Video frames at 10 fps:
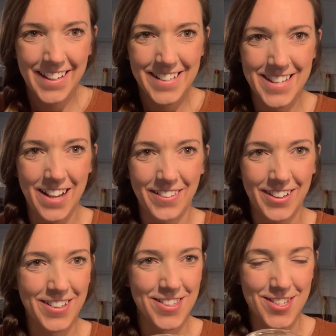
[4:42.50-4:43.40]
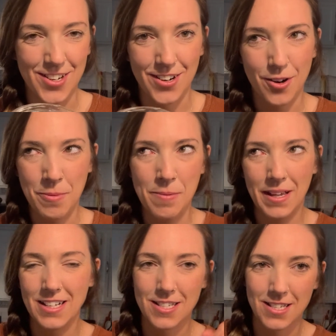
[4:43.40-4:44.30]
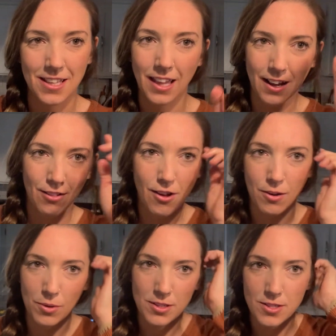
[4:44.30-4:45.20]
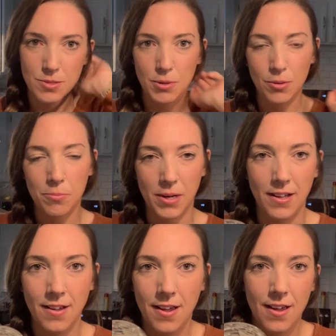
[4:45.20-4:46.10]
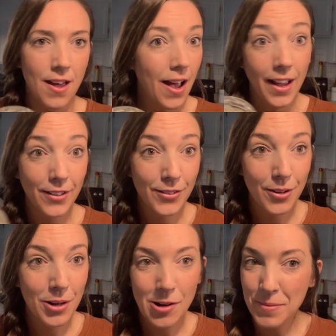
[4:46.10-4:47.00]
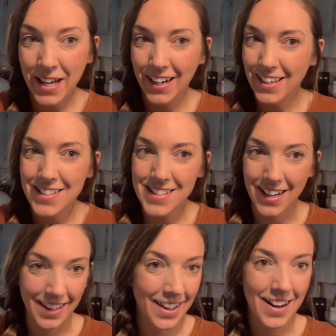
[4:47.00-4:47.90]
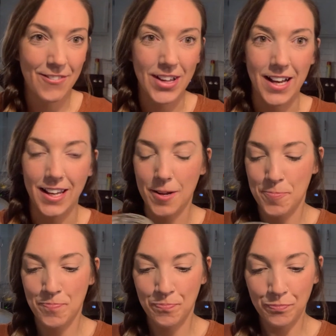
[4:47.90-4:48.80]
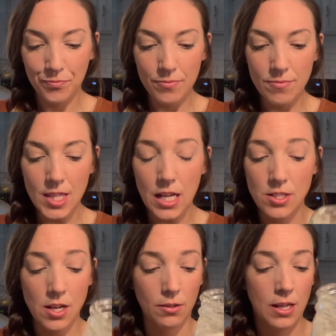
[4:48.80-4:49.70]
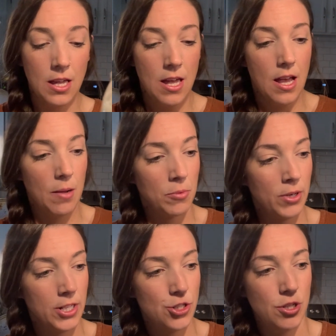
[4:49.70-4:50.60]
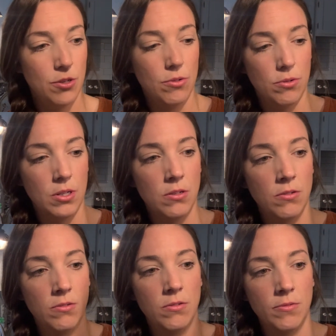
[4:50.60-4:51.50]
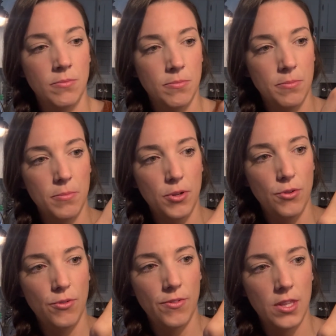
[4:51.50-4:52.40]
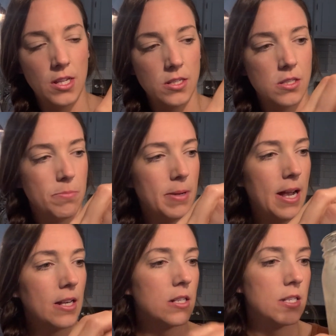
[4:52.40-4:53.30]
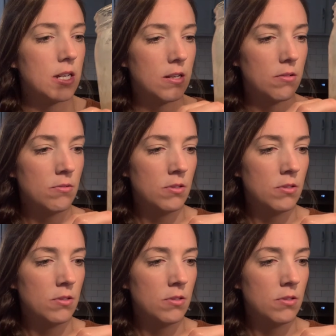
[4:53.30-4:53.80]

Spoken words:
down there to stir, or maybe I just need like a long wooden spoon, but I don't know where mine is and I cannot find it. So I'm going to move this back down.